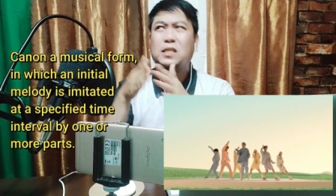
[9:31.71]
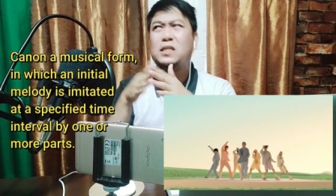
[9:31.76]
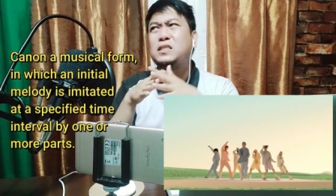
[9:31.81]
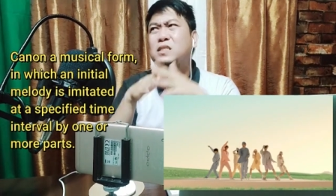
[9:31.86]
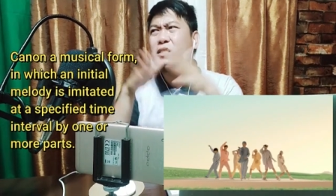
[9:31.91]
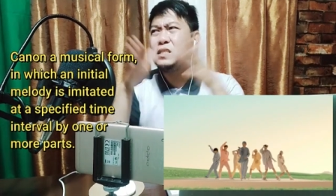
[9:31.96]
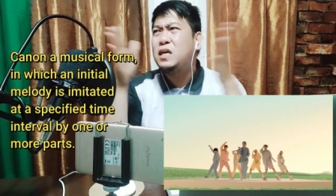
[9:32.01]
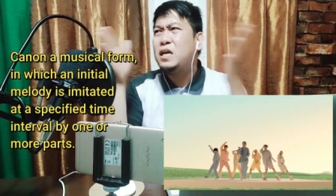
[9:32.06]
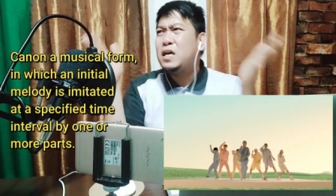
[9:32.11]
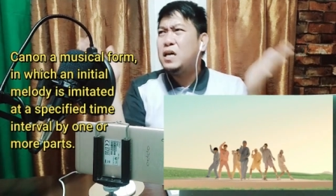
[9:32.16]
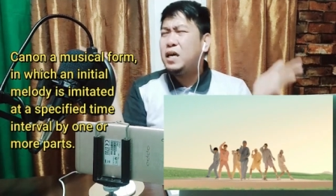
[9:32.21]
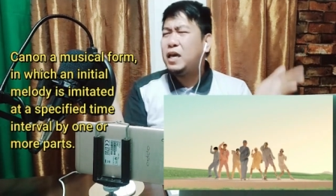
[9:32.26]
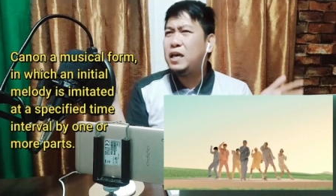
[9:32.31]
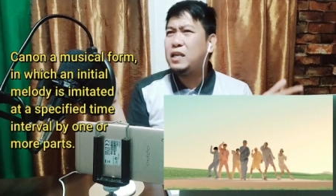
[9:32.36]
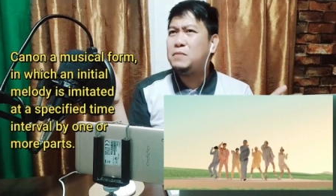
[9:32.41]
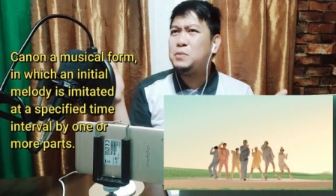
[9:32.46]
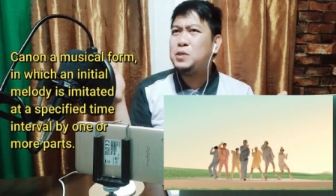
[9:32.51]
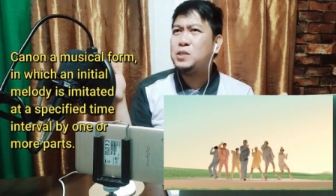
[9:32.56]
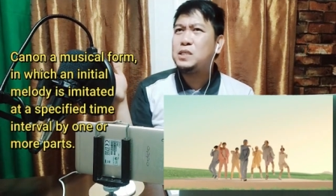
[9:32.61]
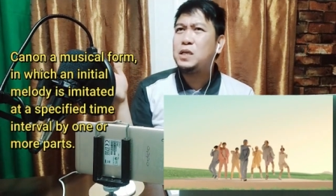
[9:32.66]
It's,
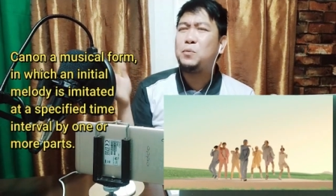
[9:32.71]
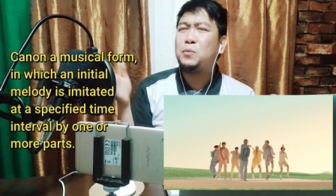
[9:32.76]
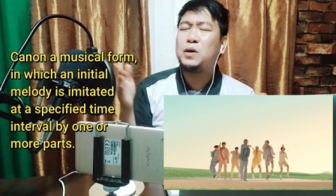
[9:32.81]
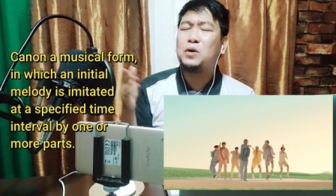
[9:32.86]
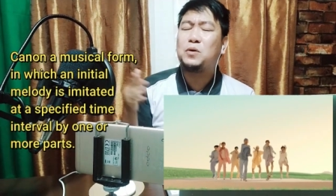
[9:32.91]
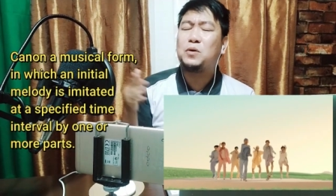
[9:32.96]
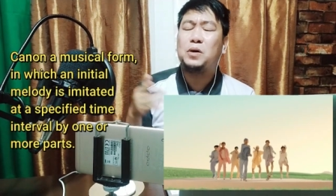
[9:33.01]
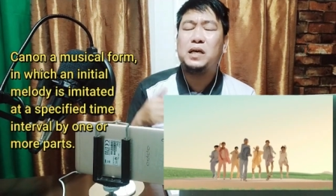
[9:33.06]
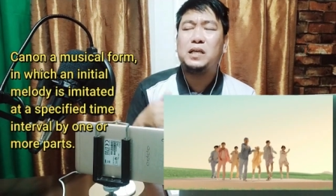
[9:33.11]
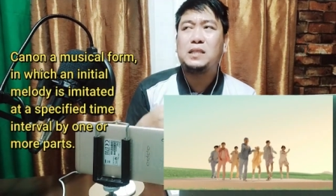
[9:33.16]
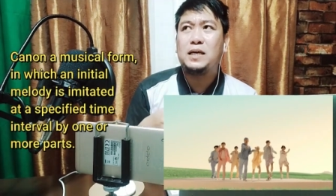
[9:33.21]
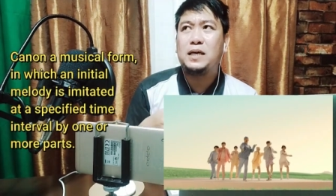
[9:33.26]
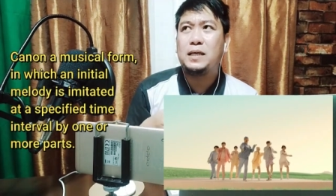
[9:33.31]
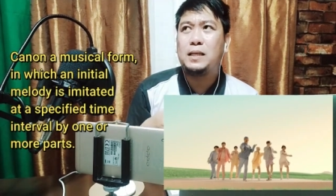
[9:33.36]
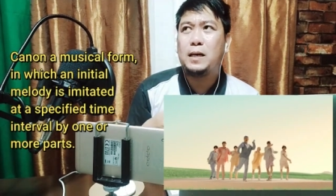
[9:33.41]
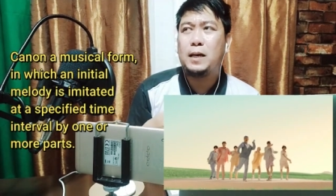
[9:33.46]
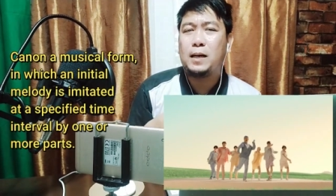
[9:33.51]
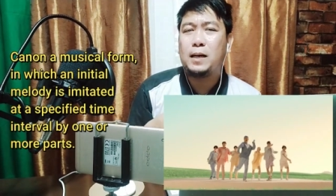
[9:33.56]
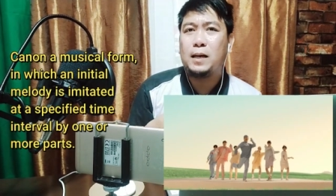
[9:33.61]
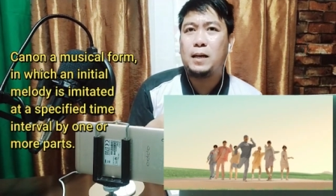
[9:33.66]
in music, we call it
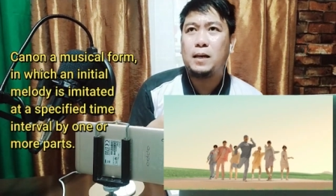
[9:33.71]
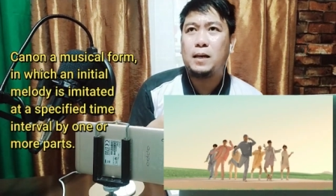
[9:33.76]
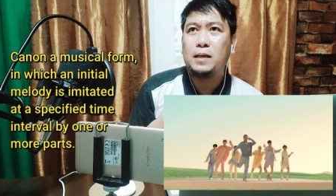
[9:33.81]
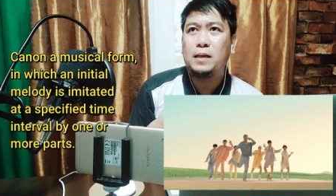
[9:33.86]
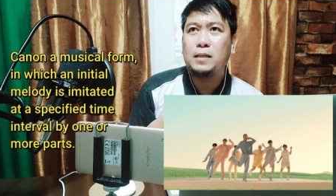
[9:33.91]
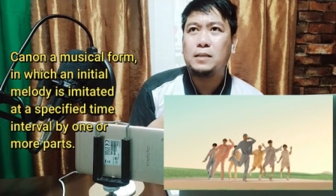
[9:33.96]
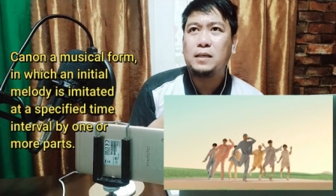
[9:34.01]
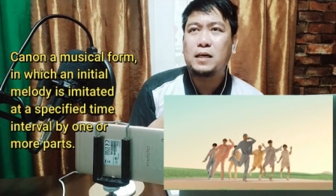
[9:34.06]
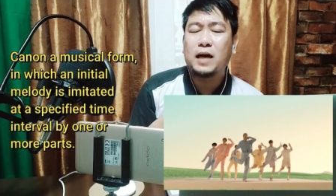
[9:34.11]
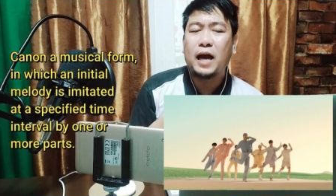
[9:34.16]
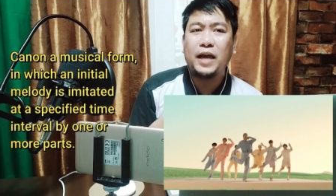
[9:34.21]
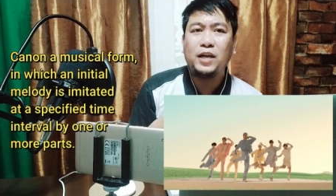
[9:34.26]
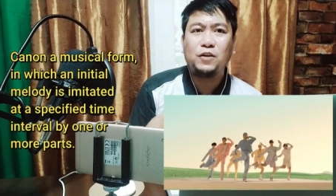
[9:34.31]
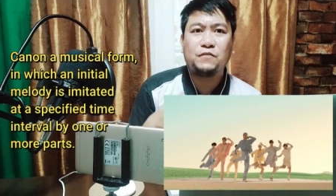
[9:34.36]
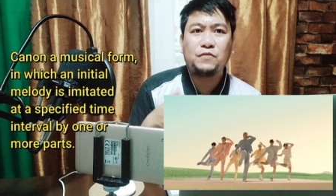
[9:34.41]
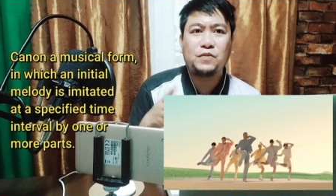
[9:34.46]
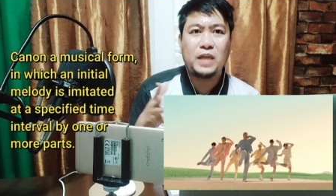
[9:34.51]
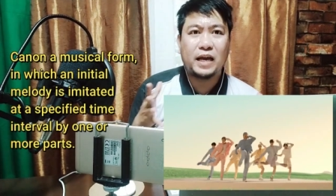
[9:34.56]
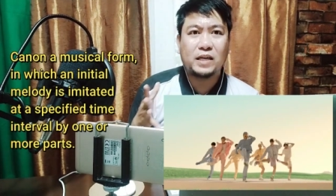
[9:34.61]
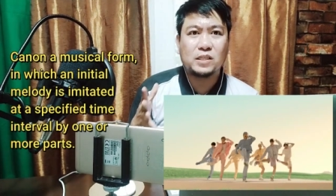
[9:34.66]
the kind of
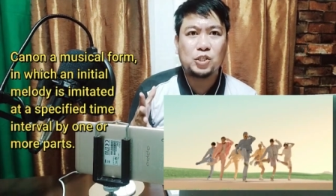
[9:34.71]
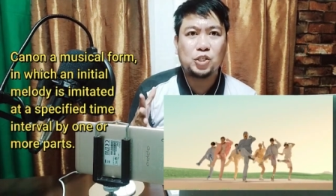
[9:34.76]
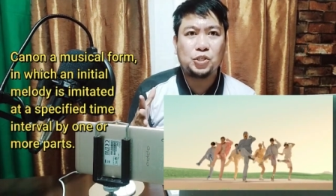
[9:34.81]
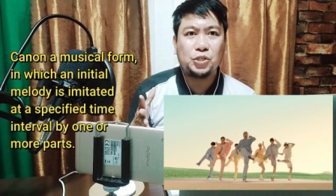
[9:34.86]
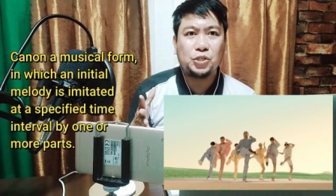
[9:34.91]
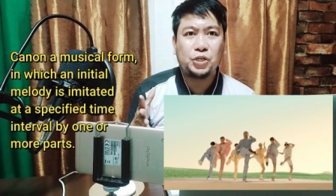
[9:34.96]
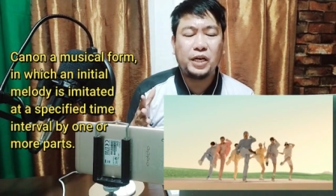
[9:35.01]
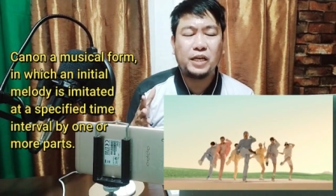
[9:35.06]
texture.